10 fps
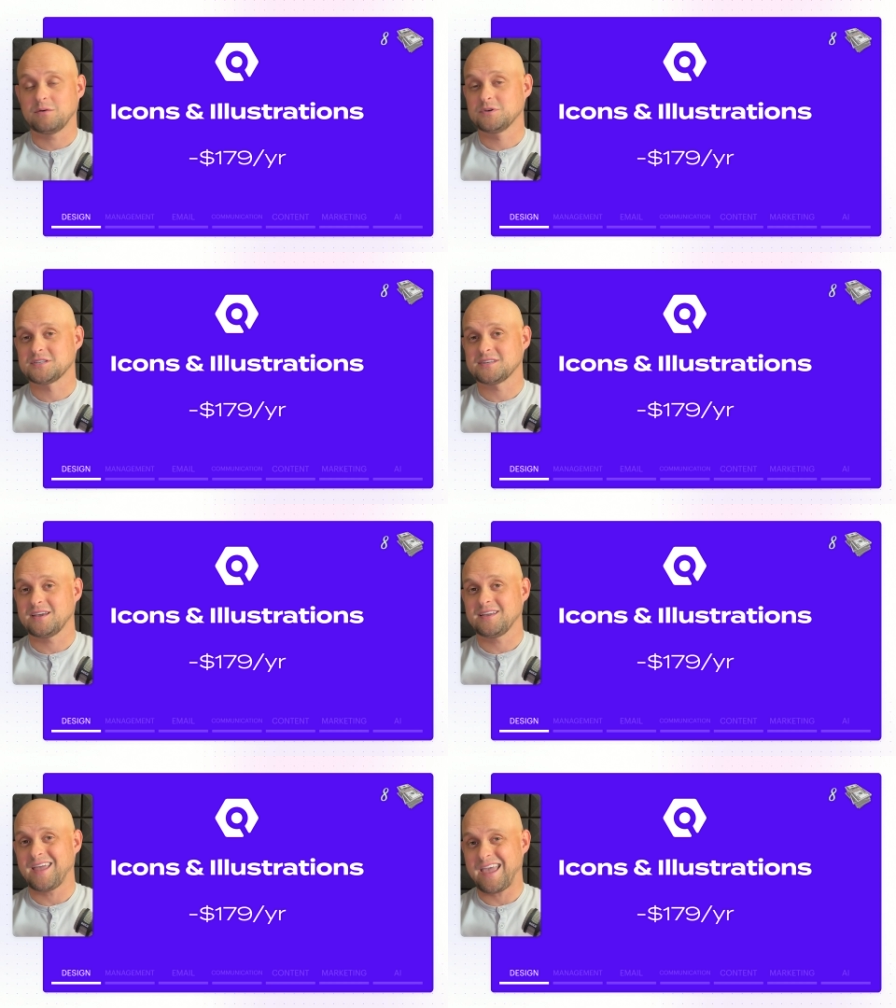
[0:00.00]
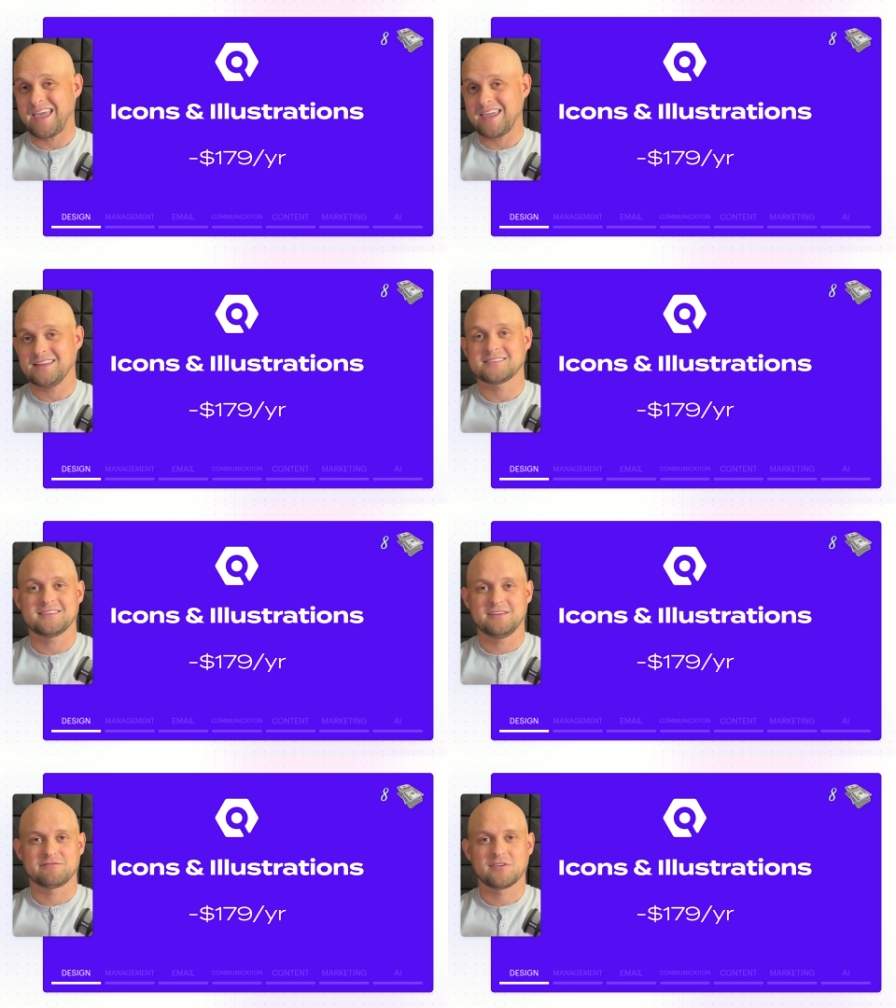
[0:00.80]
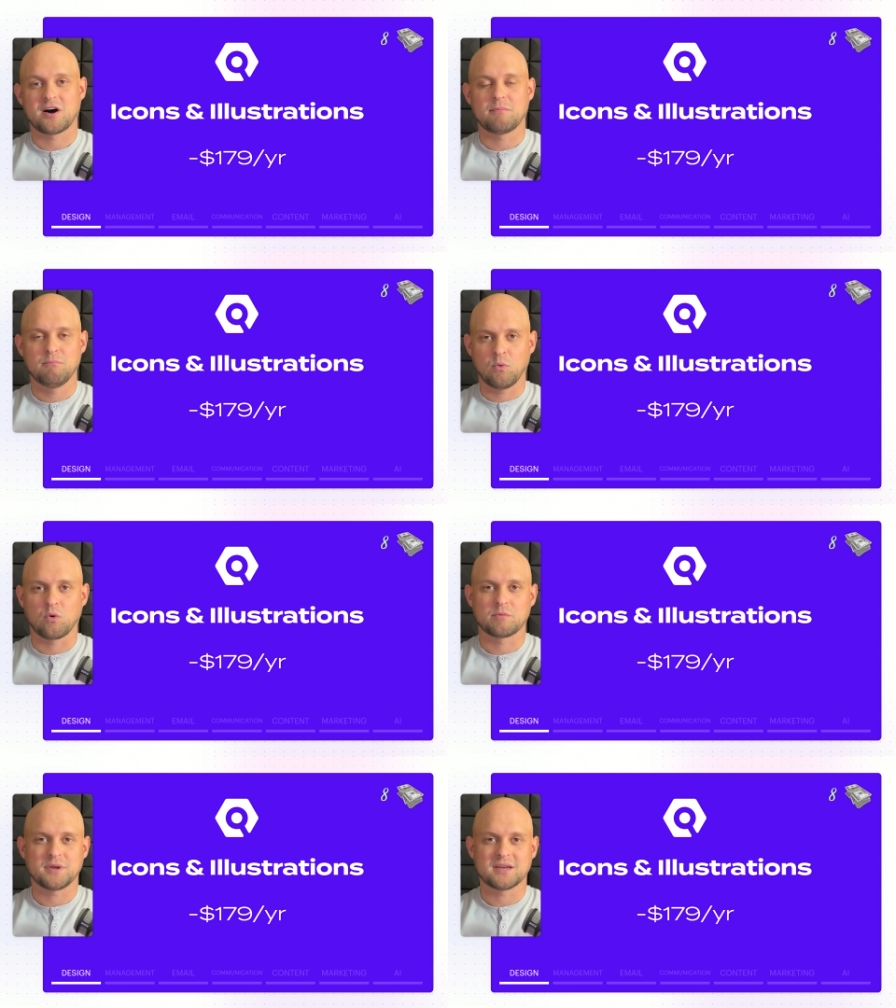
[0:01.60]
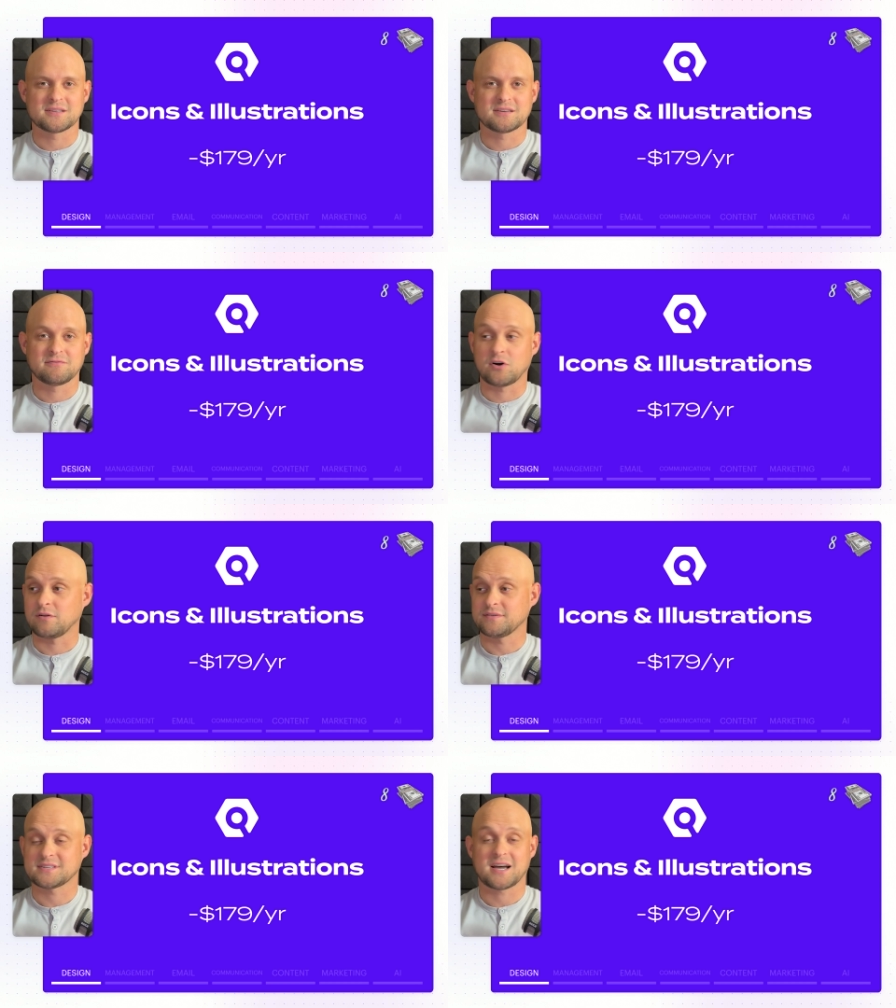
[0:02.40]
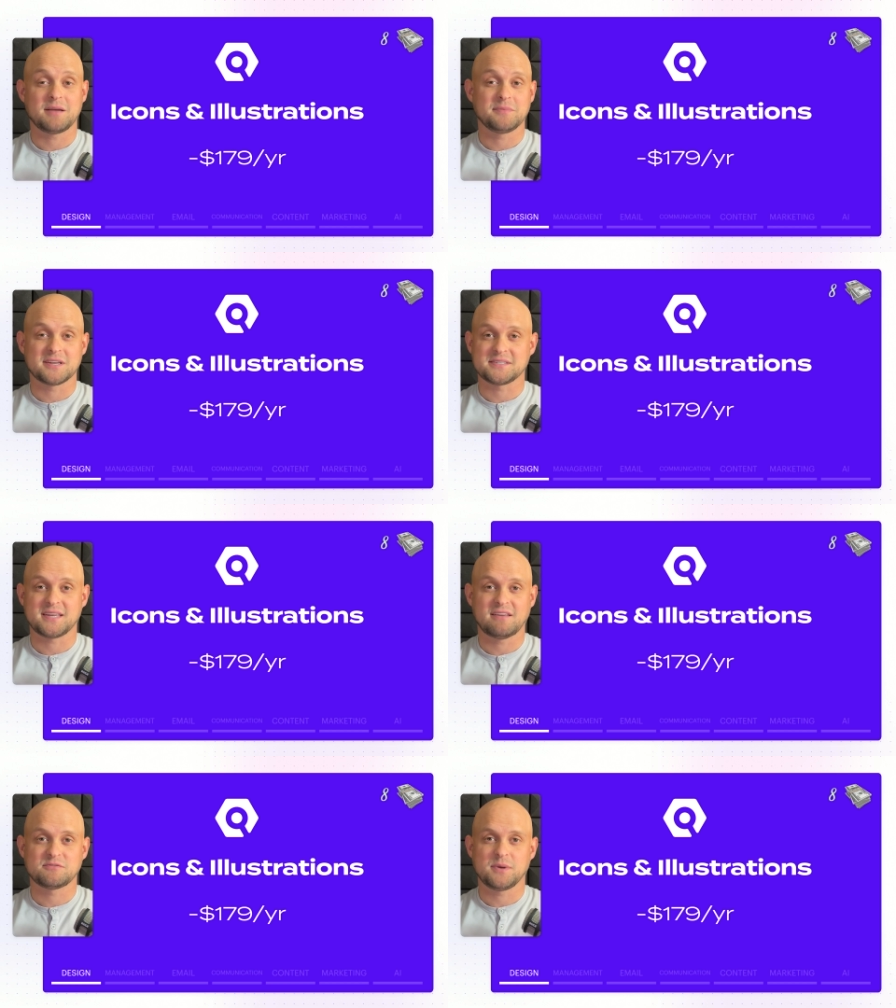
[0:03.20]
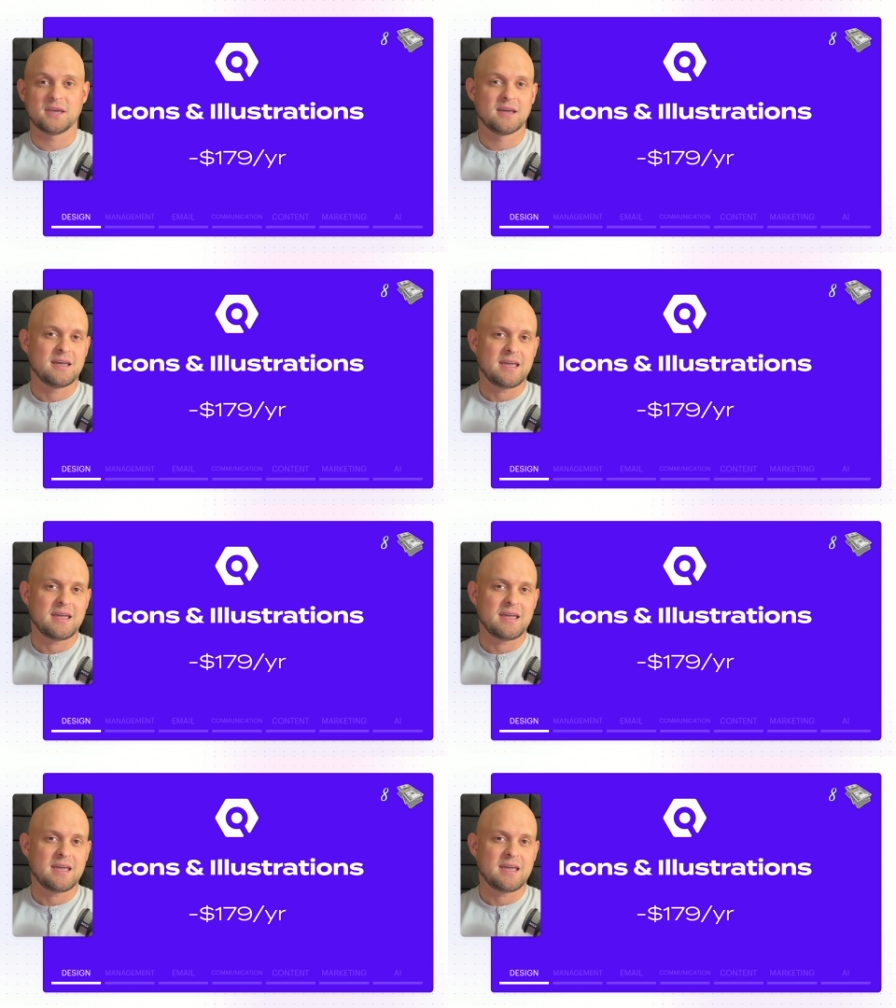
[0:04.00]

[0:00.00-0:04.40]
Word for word: I would say eight, if not more, because of all the time that it saves me